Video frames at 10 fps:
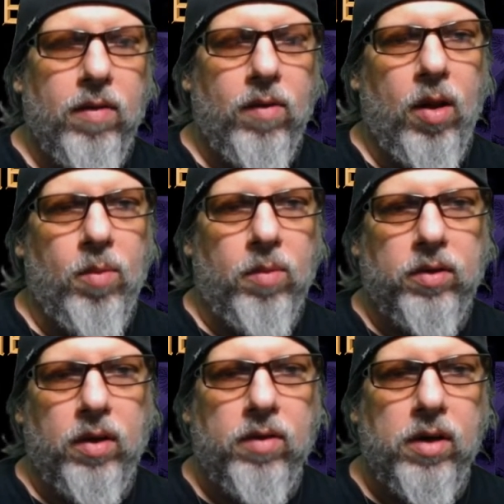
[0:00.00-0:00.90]
well,
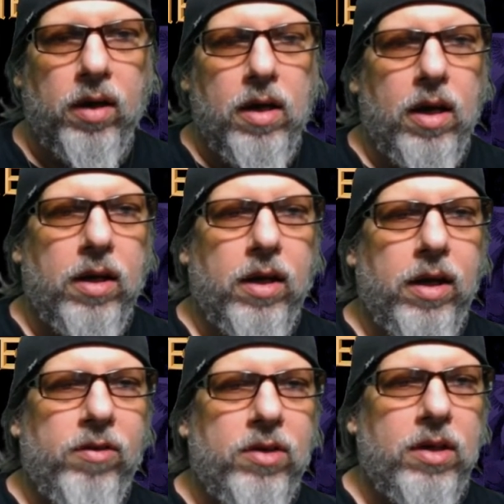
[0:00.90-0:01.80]
almost every night, and then
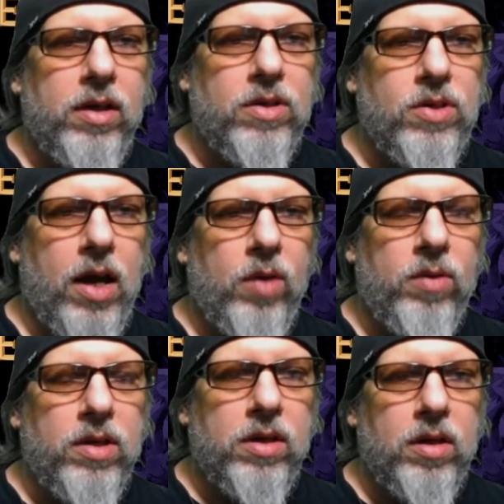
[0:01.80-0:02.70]
they would see a
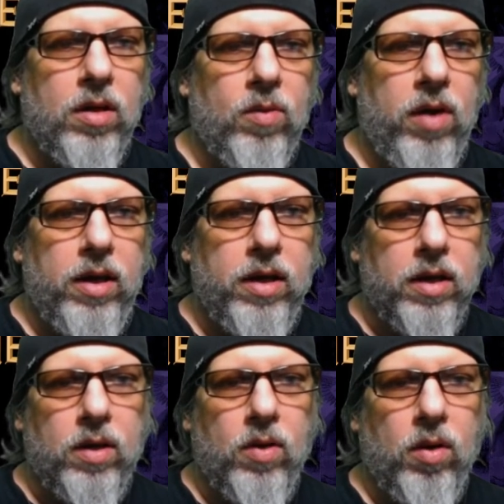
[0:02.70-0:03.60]
shadowy silhouette in
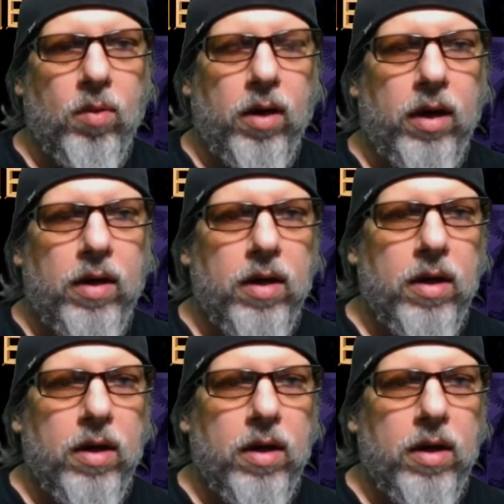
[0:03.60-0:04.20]
the doorway,